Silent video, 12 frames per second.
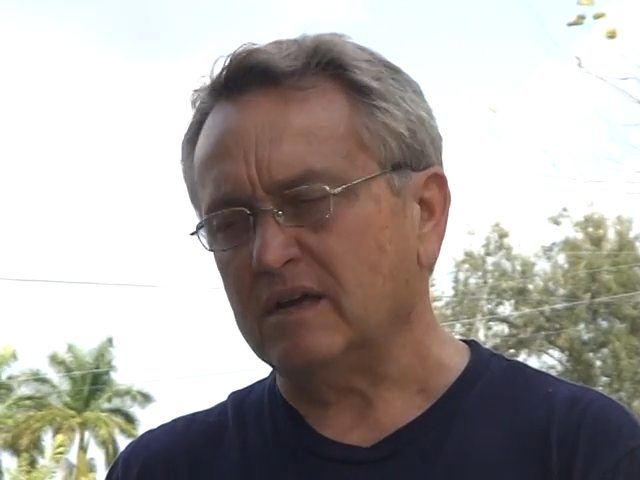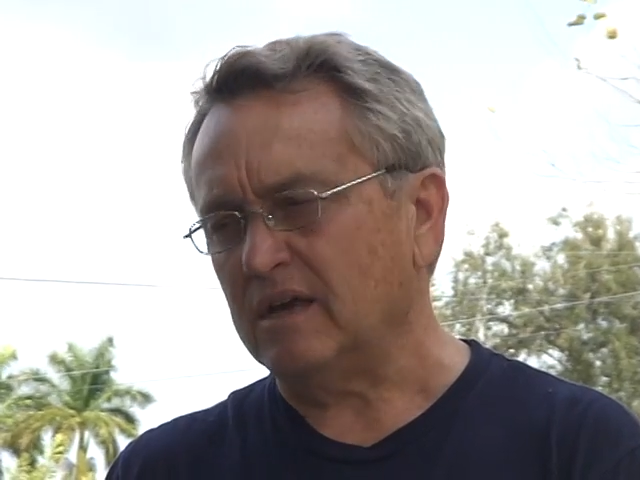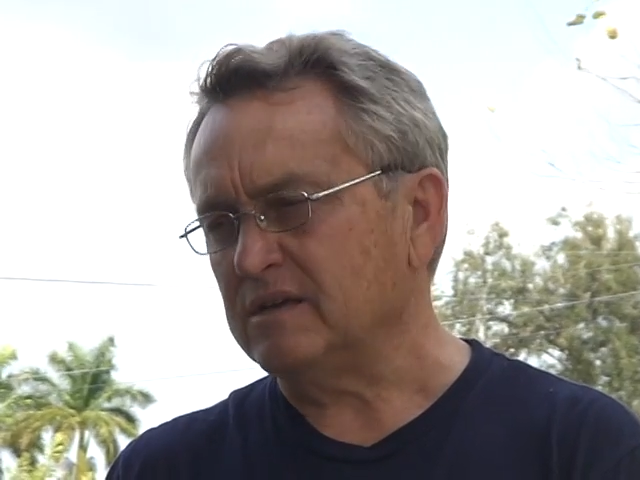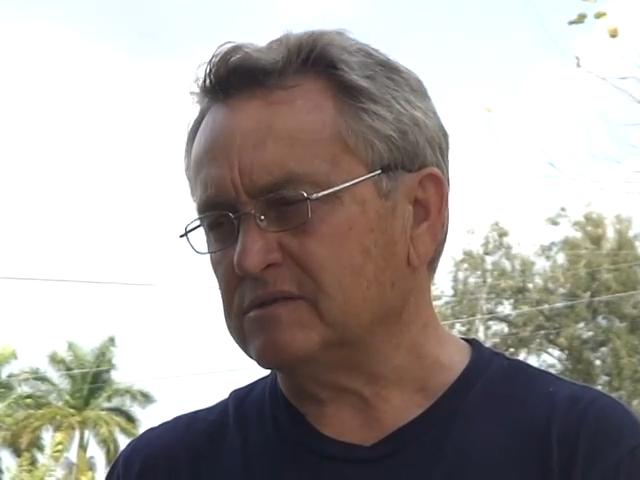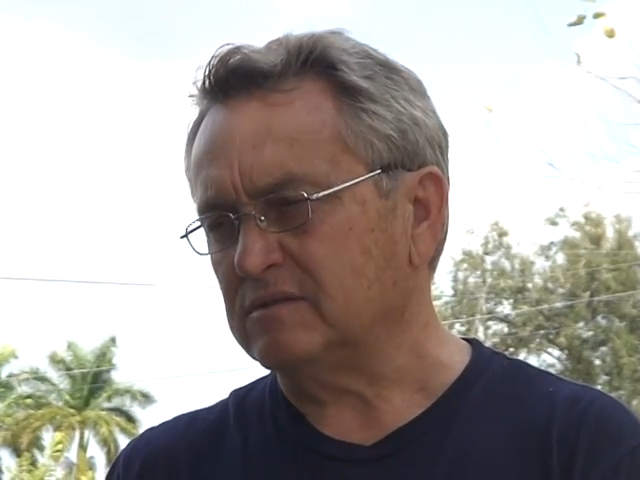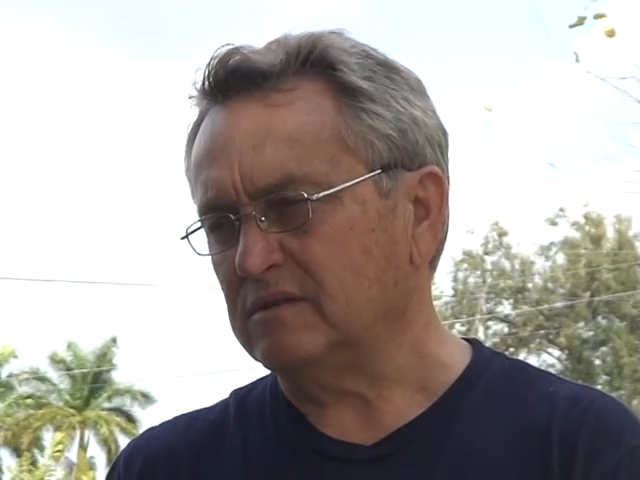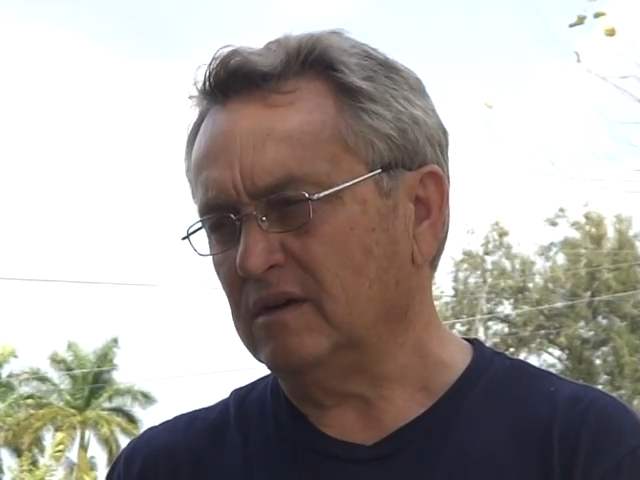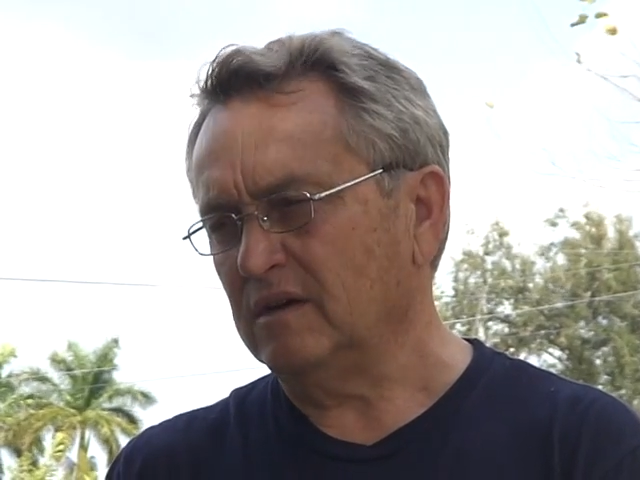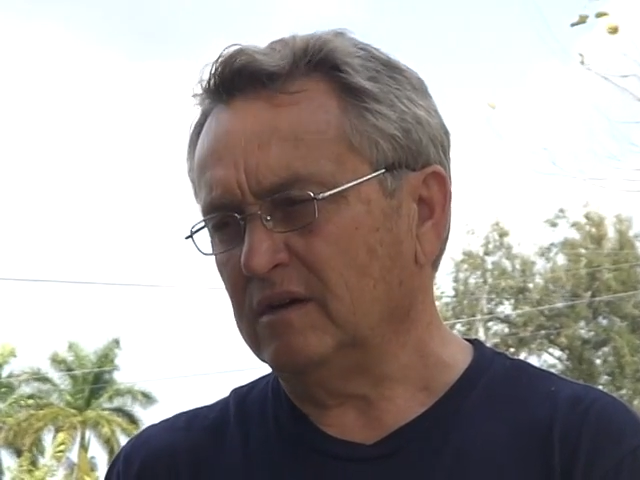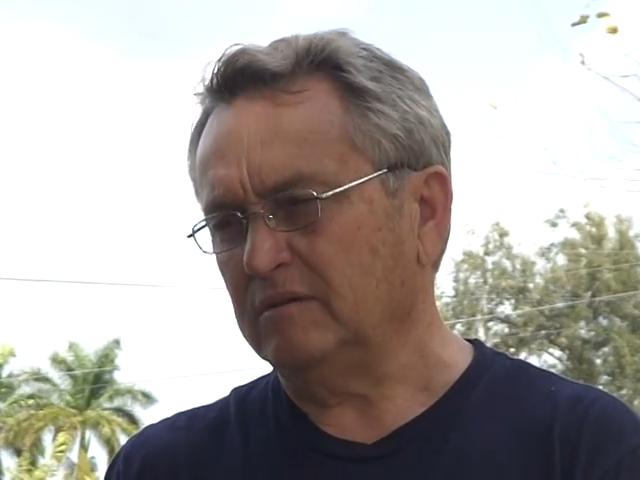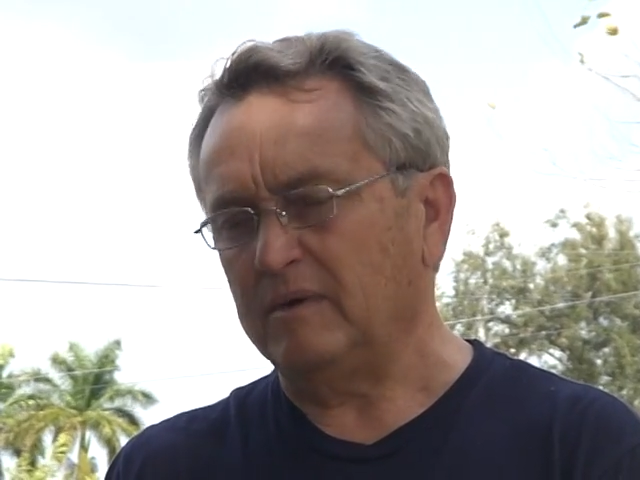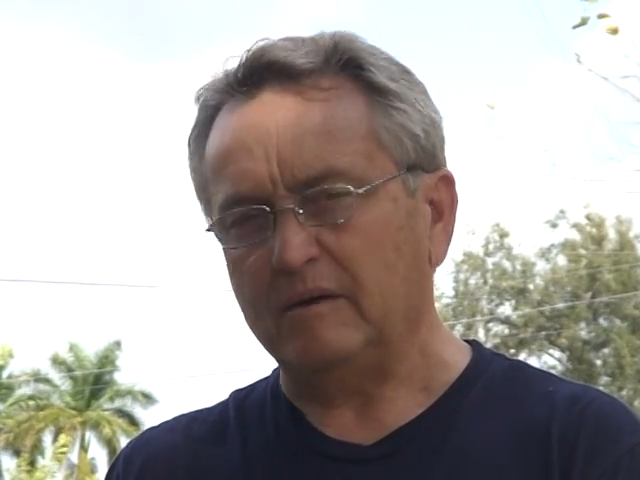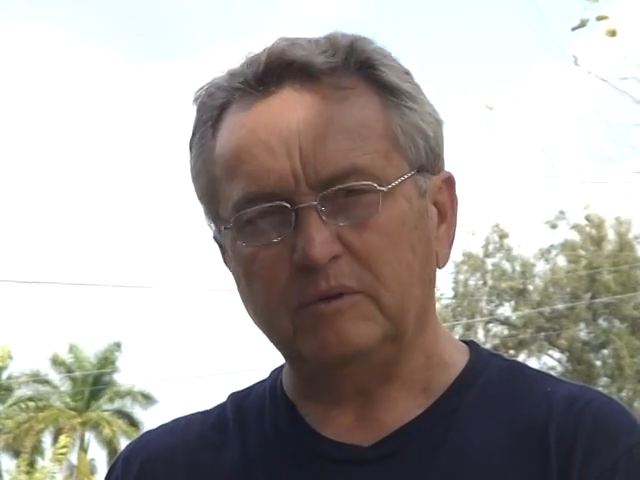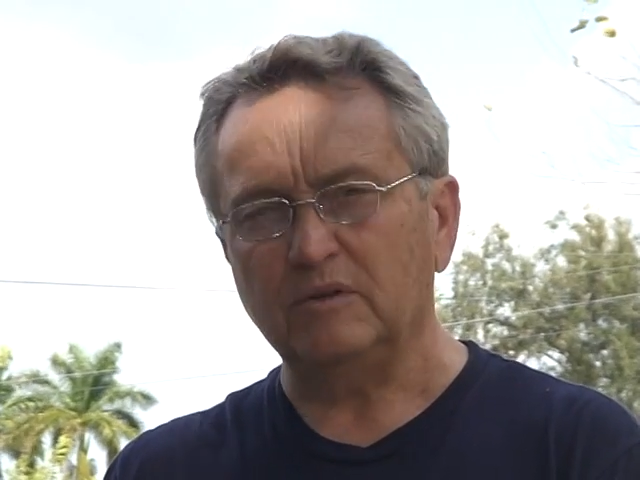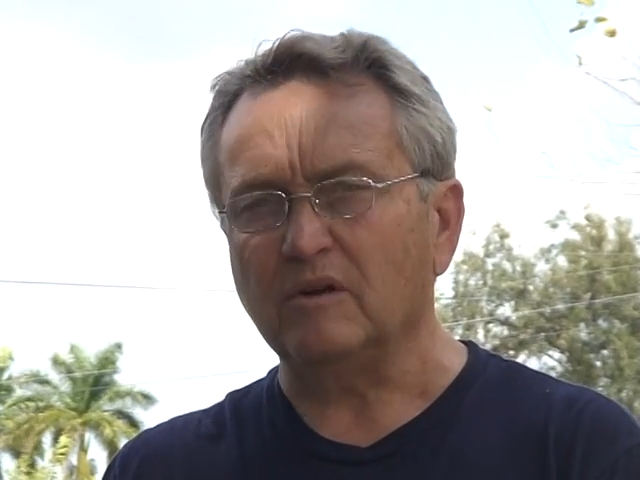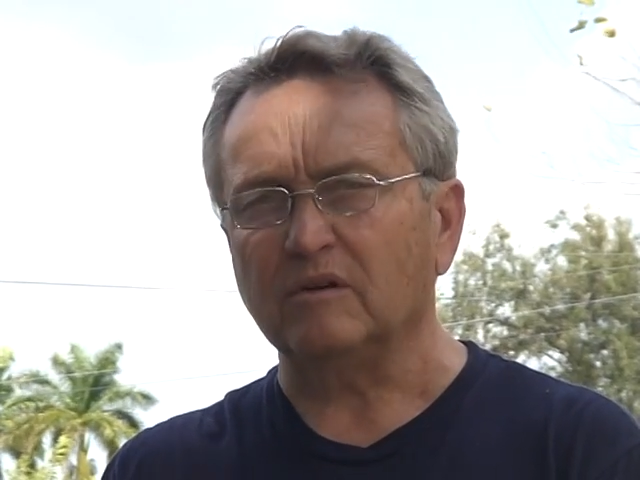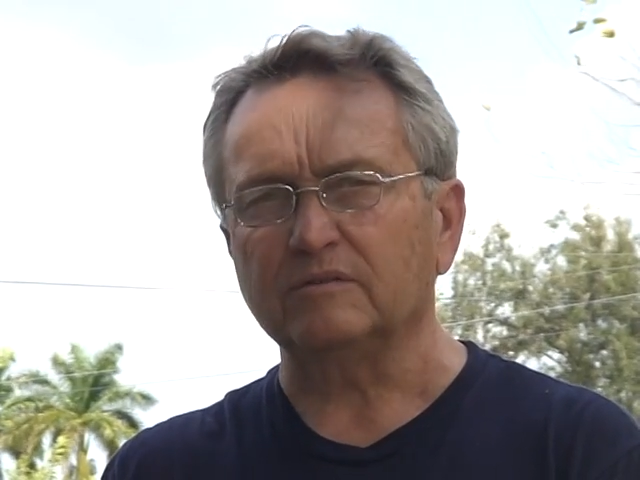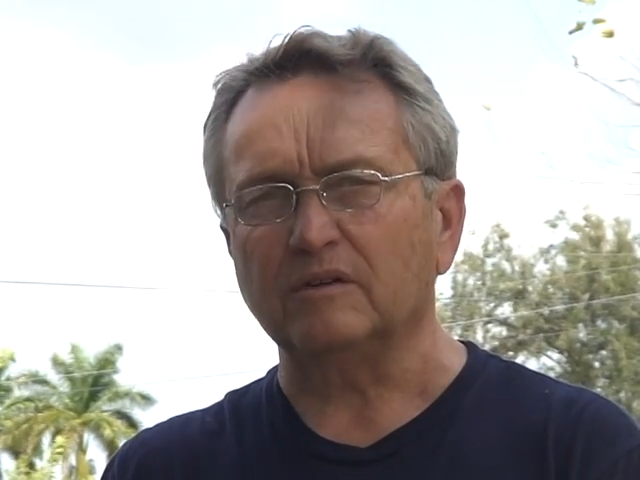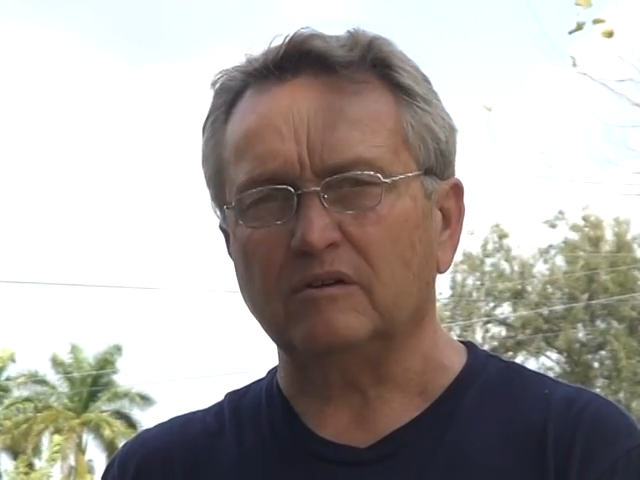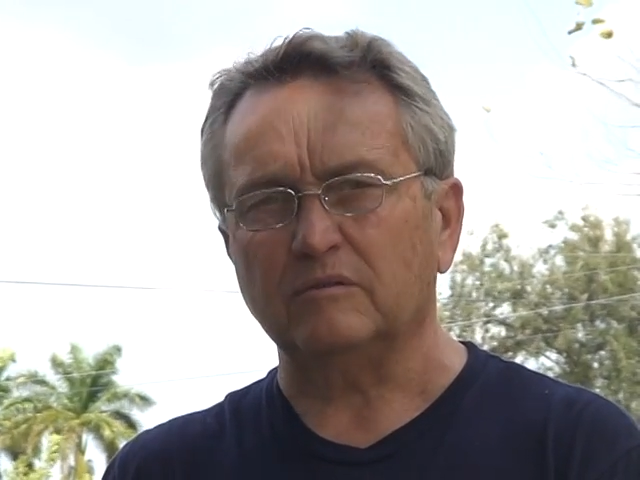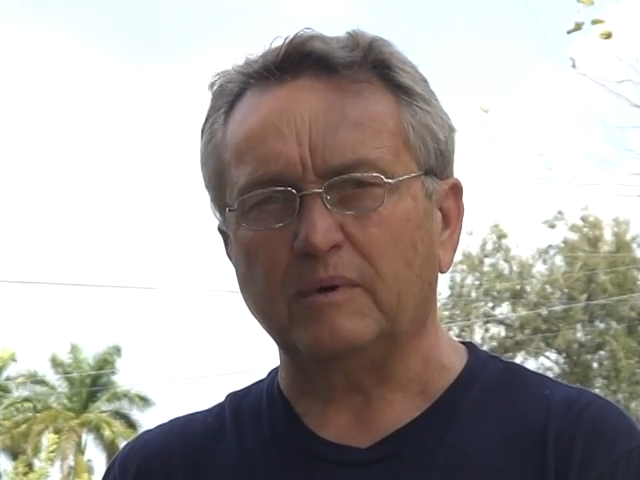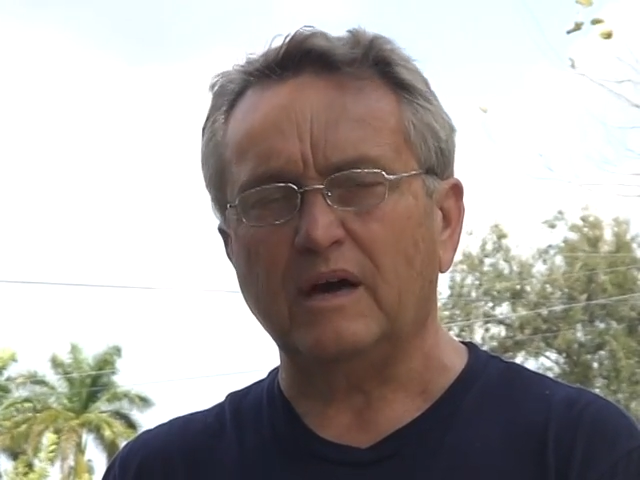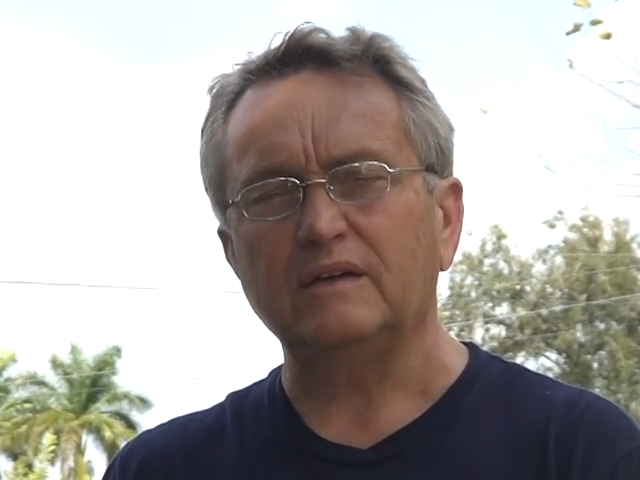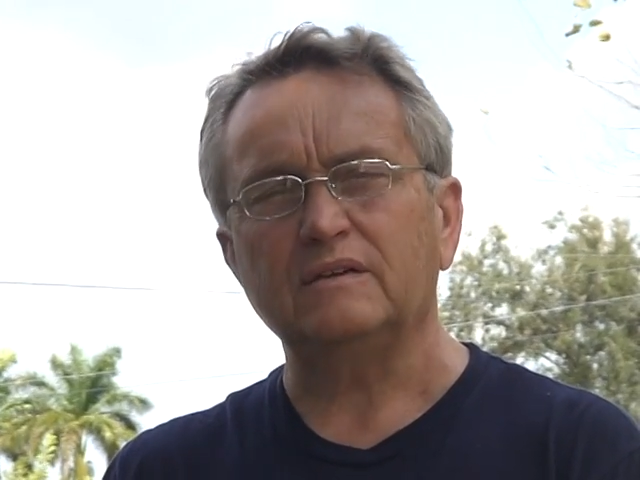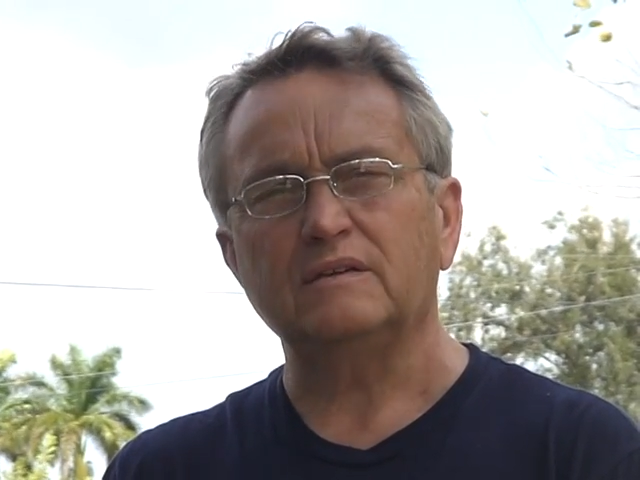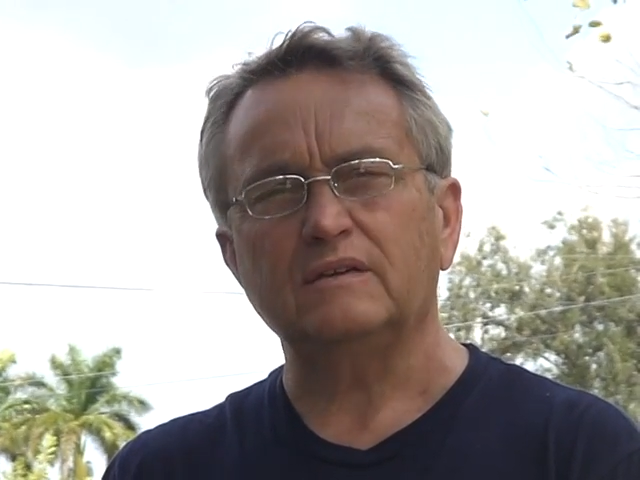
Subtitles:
as maybe you don't know, but